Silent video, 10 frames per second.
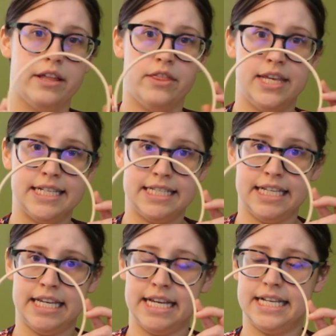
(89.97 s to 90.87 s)
This
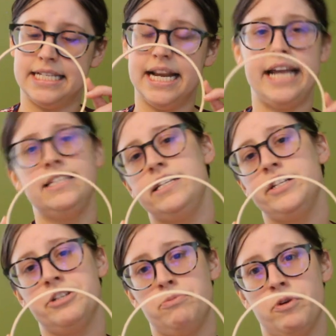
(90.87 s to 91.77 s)
is an
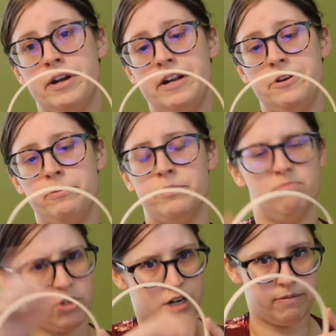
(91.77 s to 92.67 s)
18-inch embroidery hoop
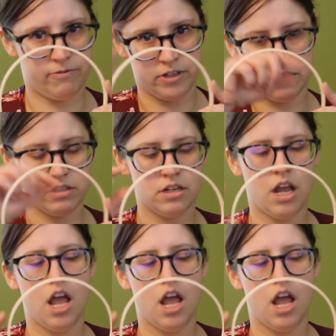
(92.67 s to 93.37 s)
circumference,